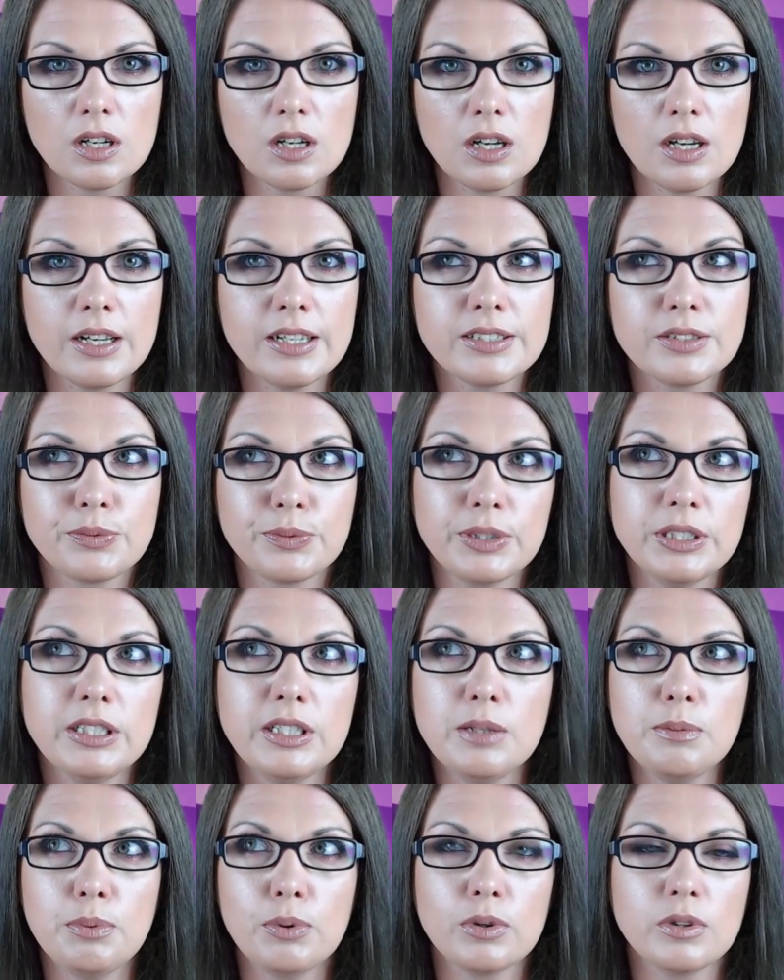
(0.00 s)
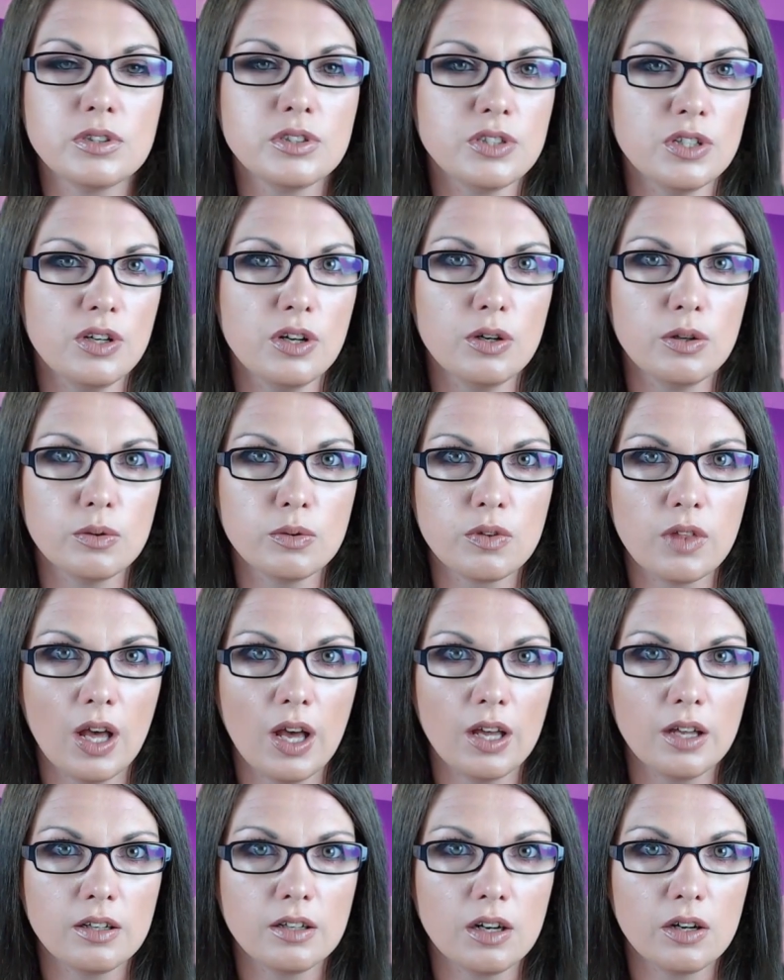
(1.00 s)
It's really important to know
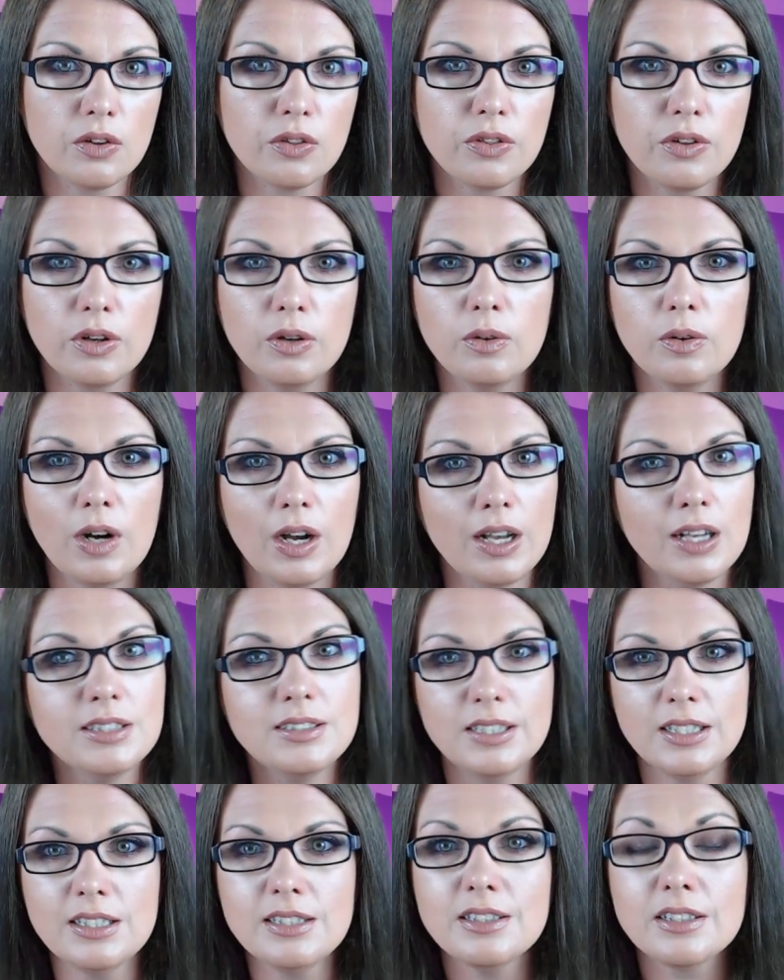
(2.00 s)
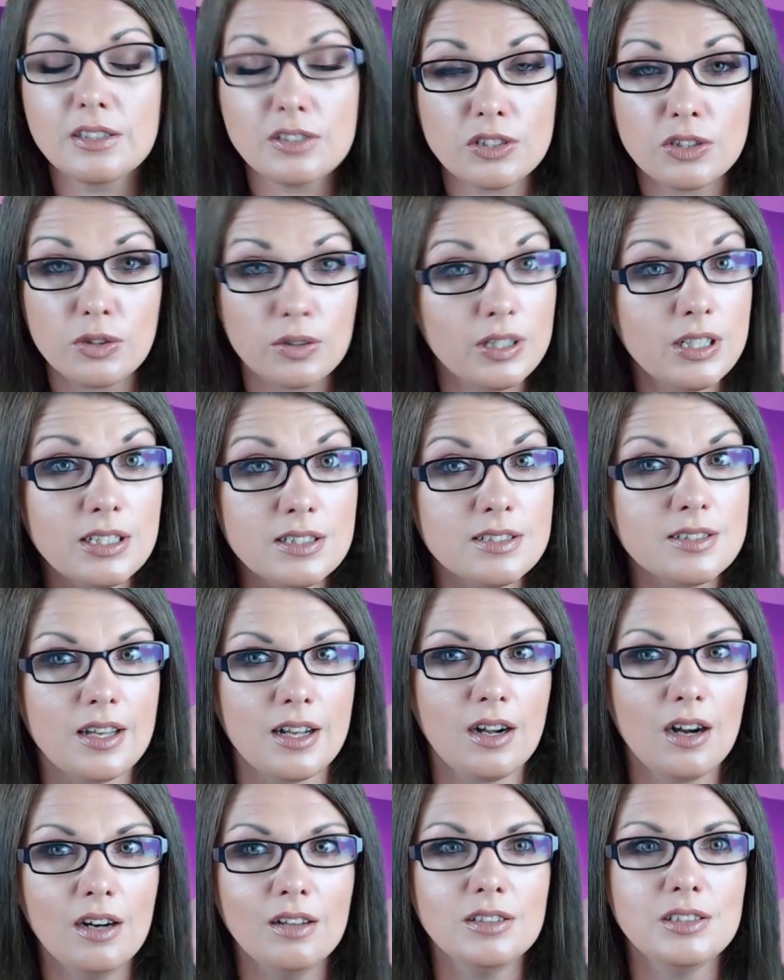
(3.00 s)
that although I attained a degree in
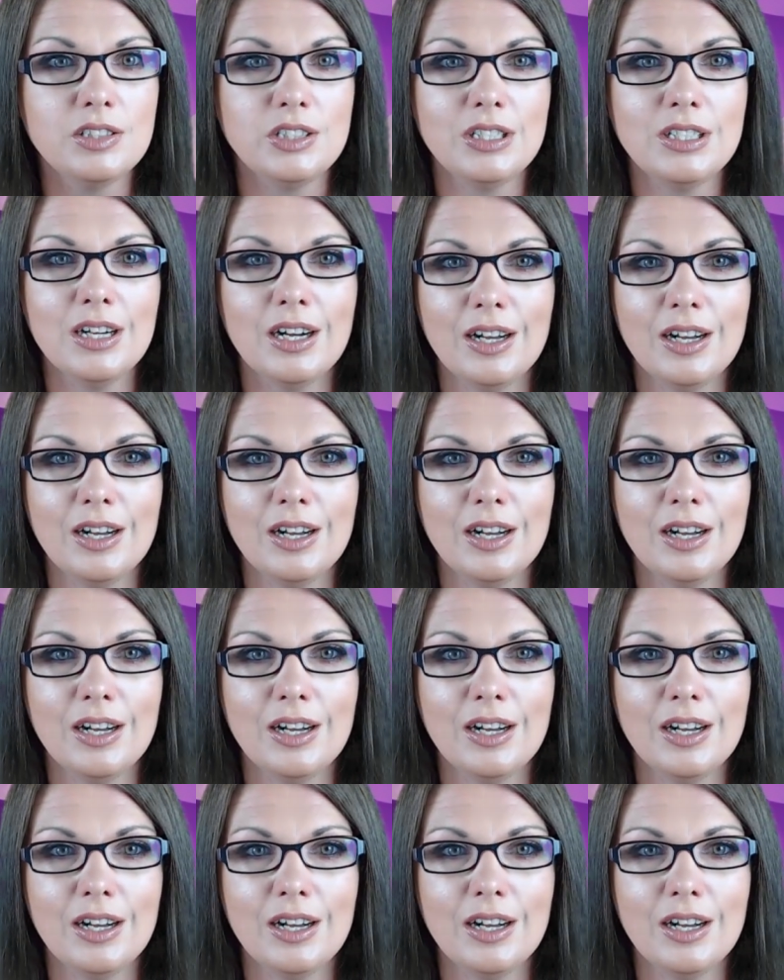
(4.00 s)
psychology,